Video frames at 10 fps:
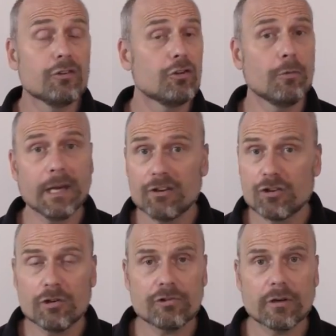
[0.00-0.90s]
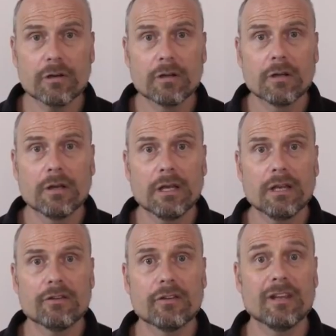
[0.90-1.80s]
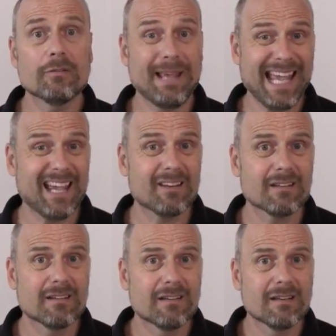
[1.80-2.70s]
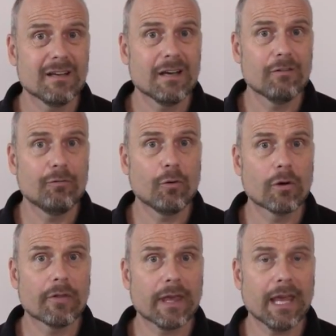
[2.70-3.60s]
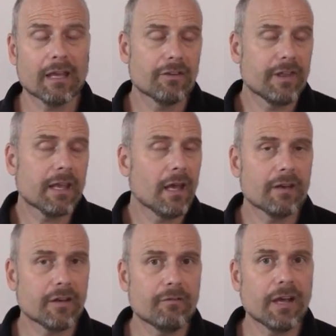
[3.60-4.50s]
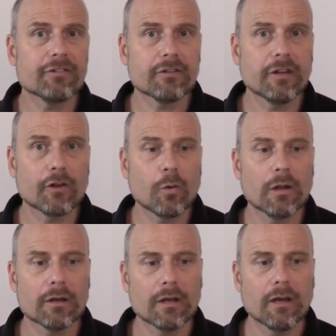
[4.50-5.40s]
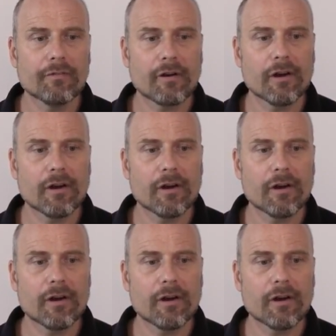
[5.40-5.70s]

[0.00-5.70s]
too many children is bad for the K, because they can't invest in the quality of their